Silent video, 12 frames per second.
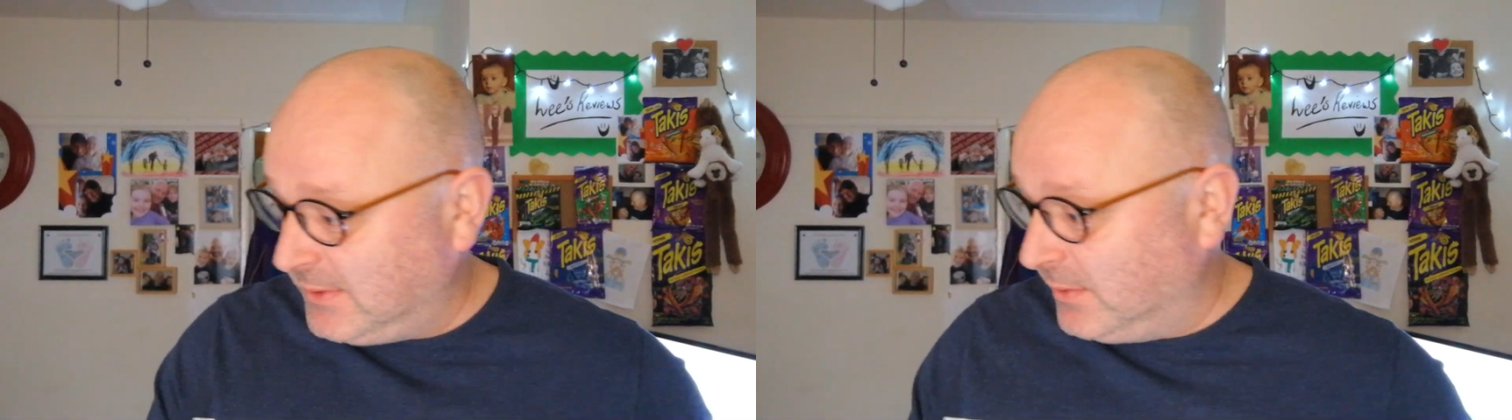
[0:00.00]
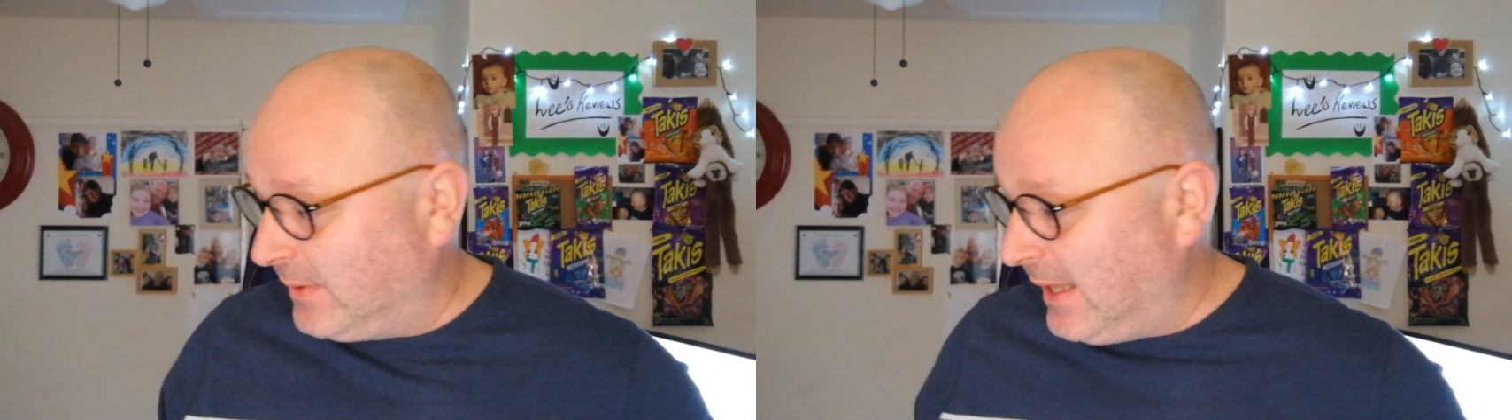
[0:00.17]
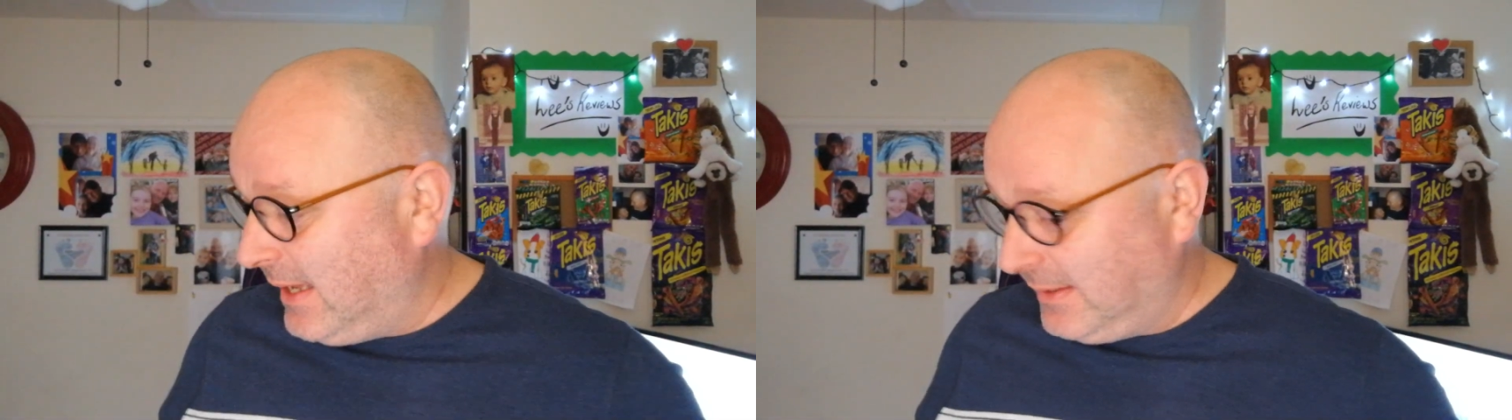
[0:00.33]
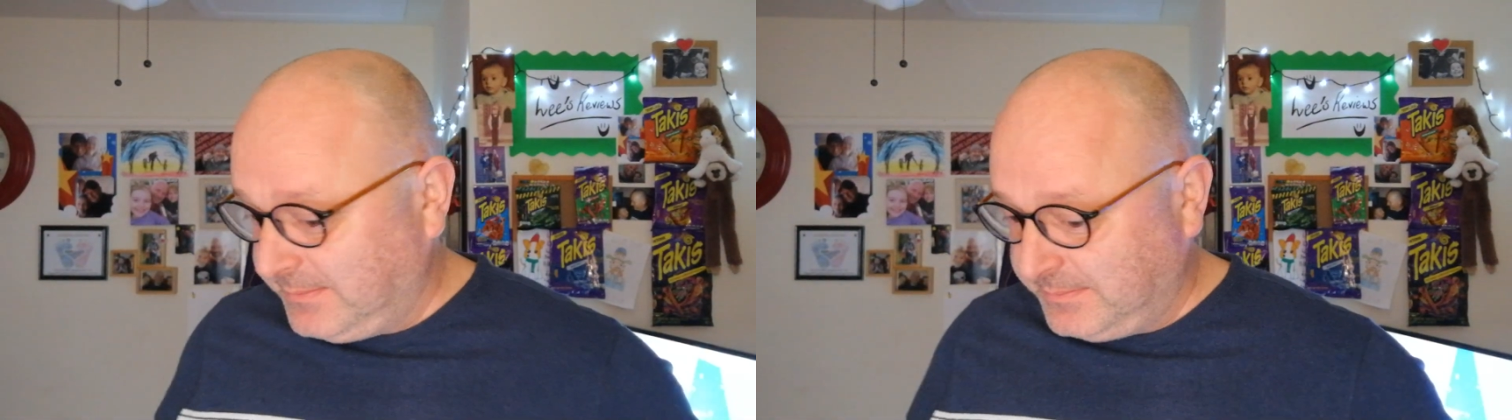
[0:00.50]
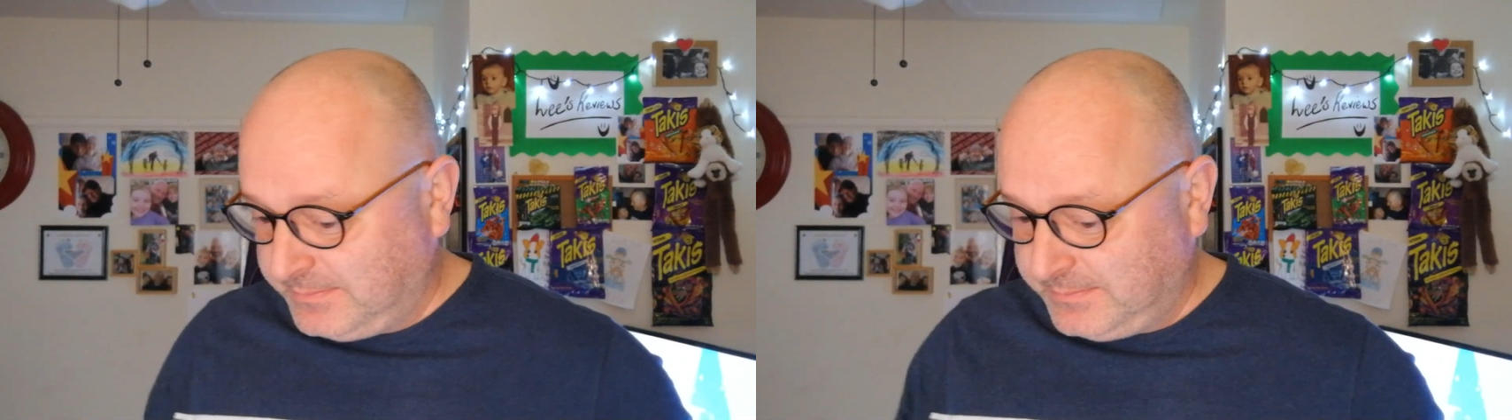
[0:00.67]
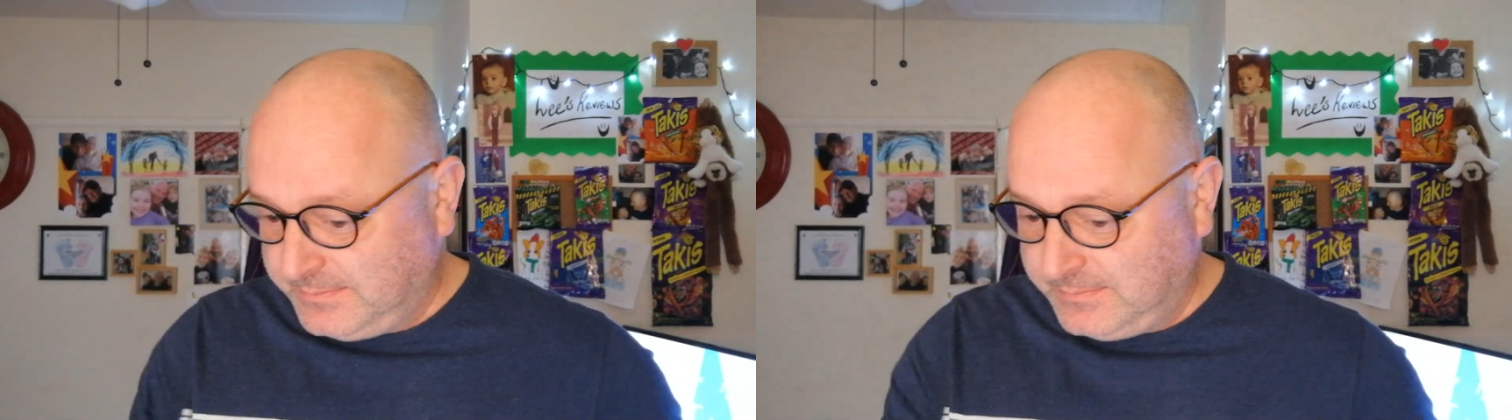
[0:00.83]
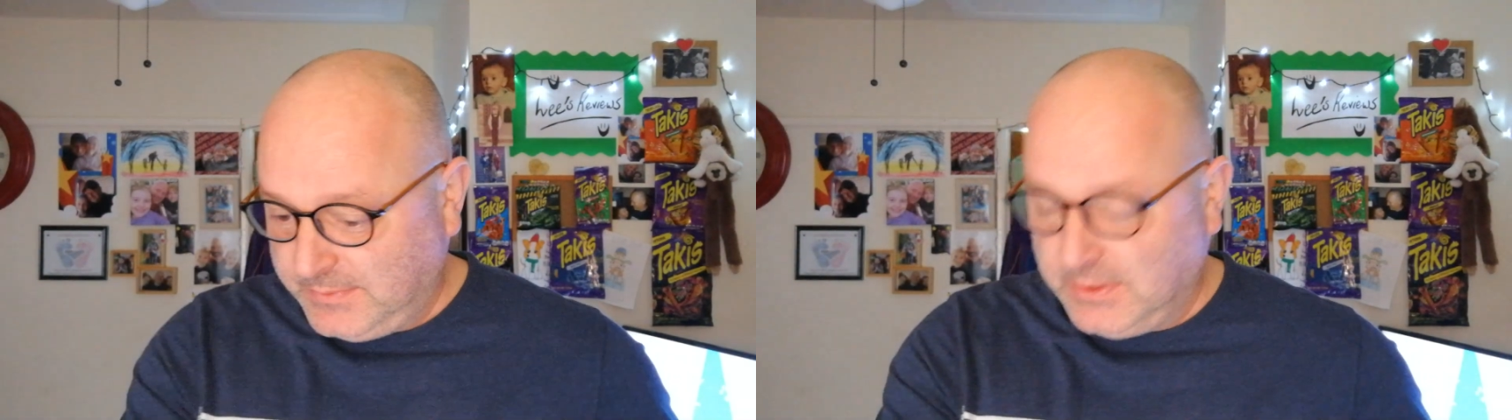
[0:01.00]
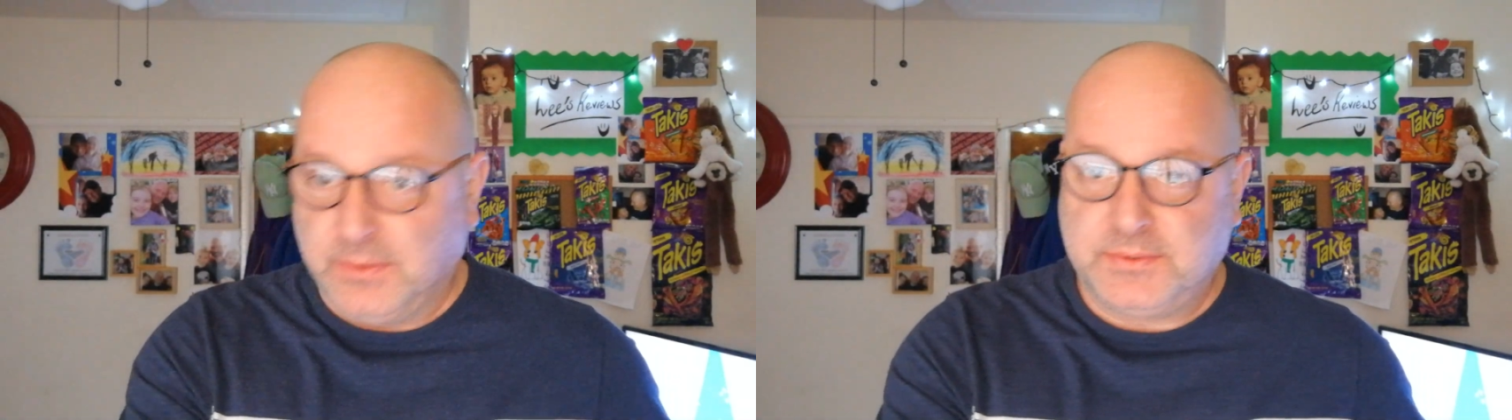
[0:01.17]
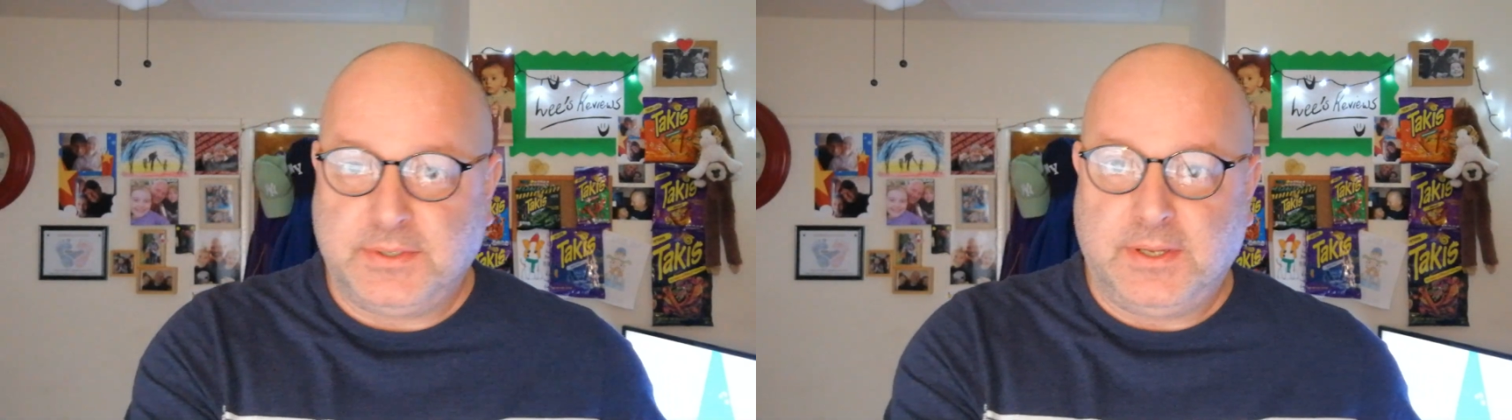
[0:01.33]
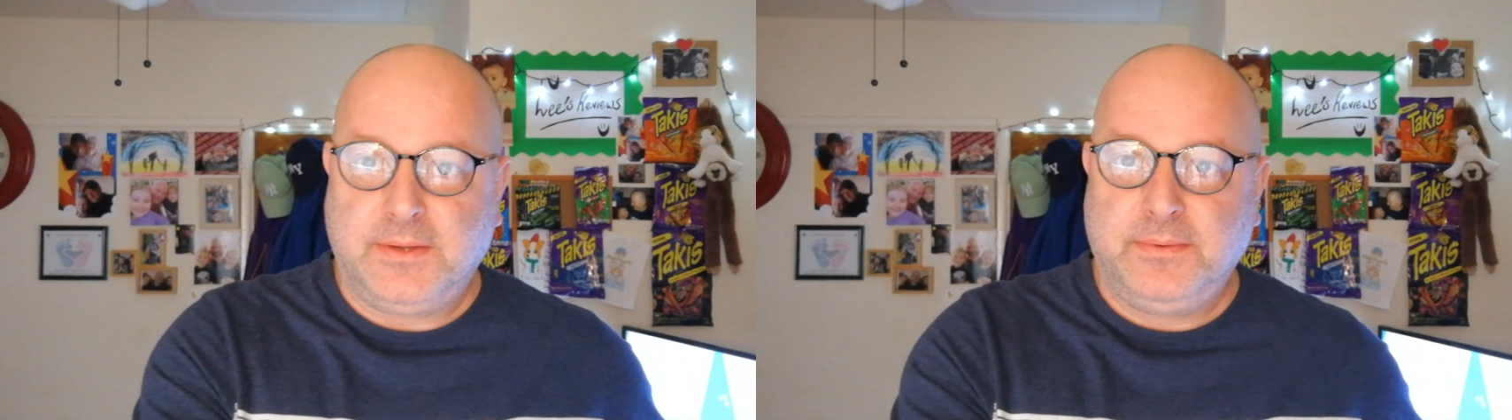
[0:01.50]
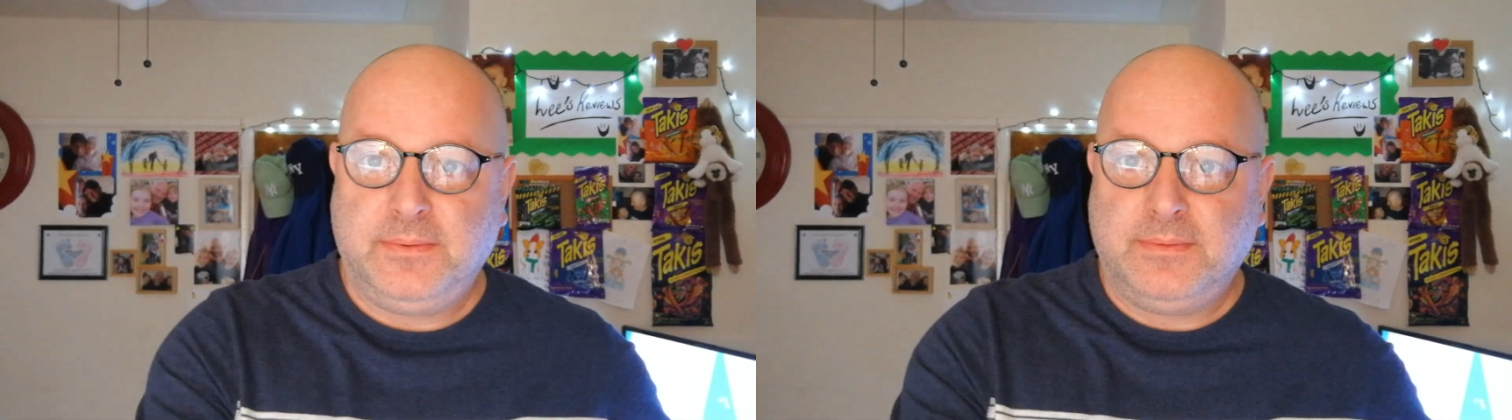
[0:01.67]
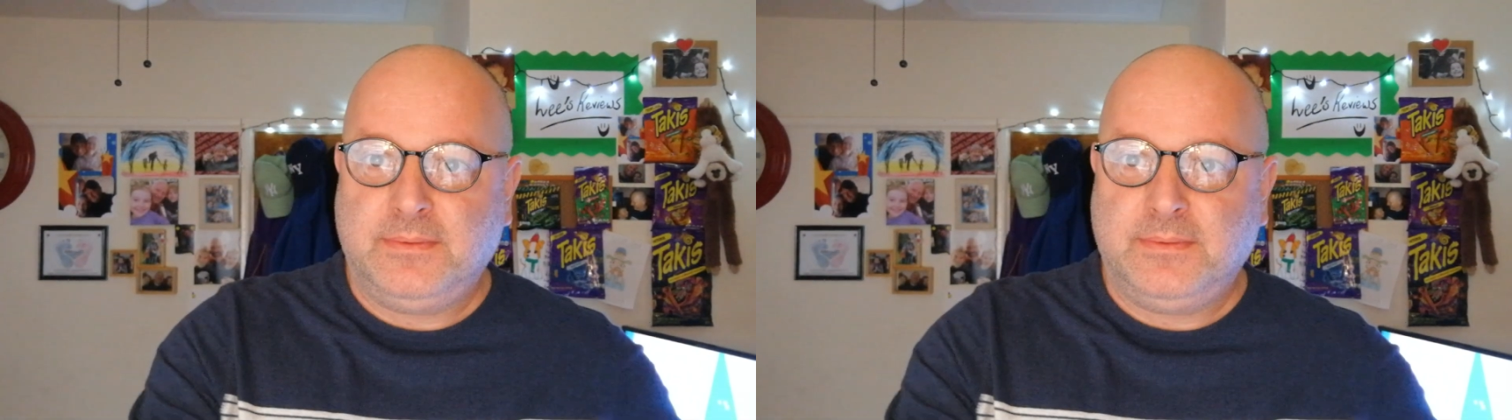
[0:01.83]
do all that. You know what to do.